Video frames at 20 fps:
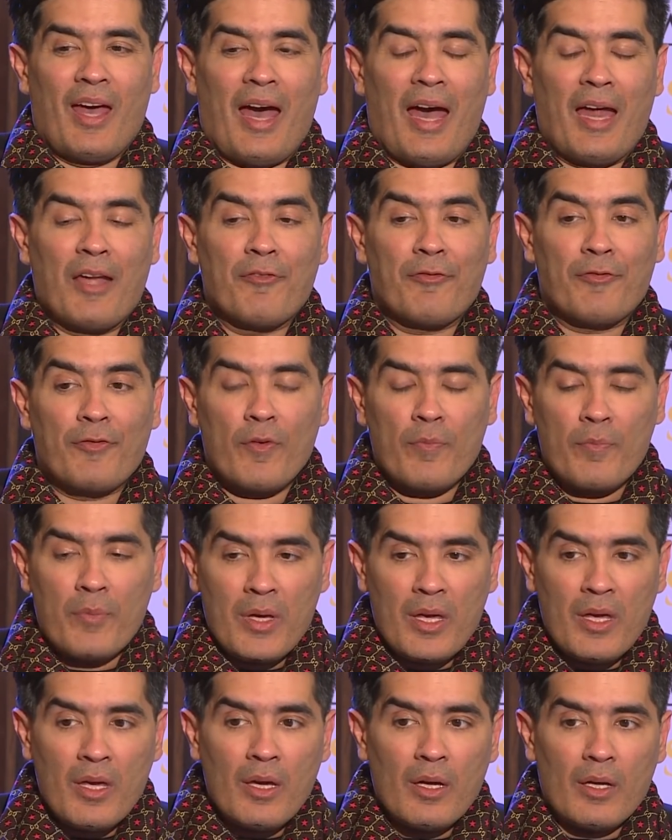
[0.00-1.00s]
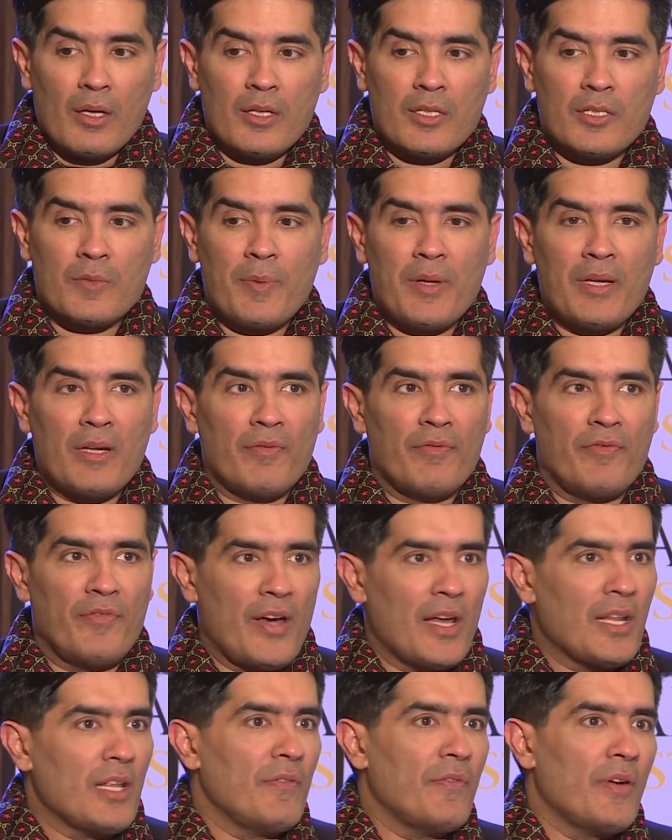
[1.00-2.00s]
and for me it's been a
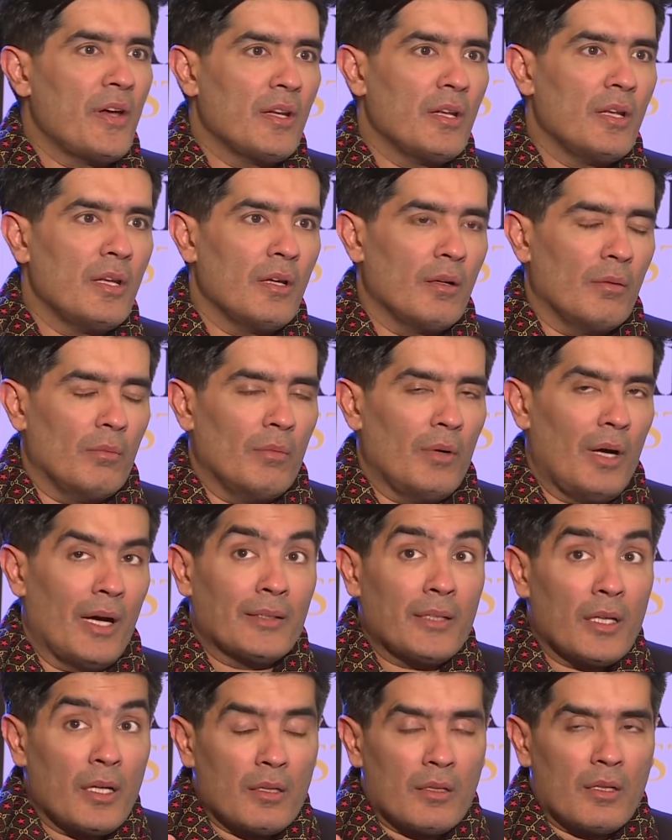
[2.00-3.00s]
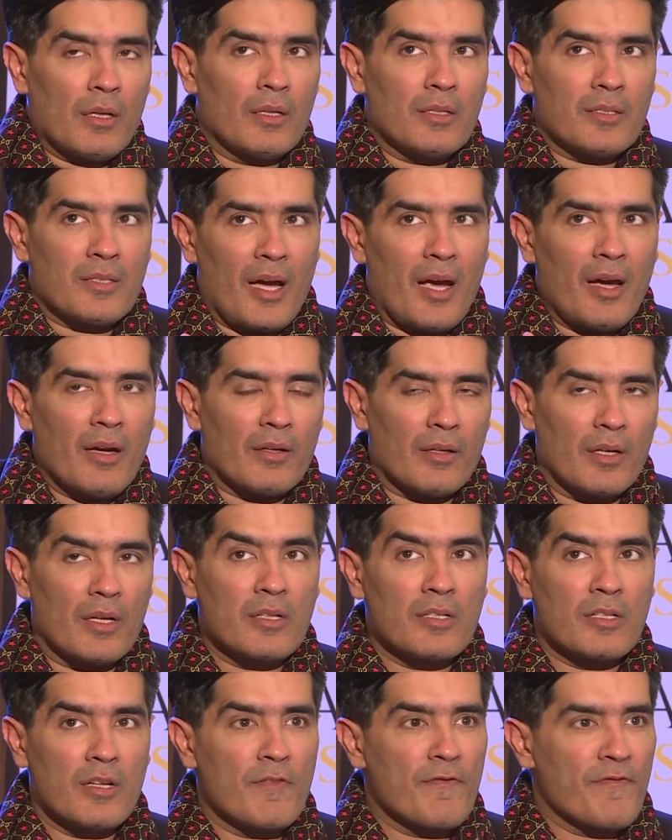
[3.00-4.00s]
very very i think in the entire
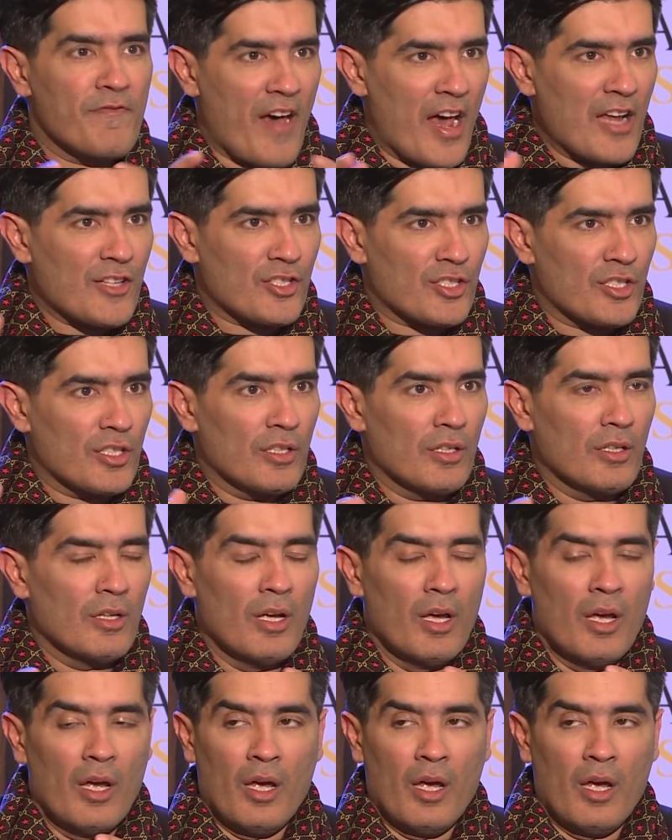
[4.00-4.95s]
indian fashion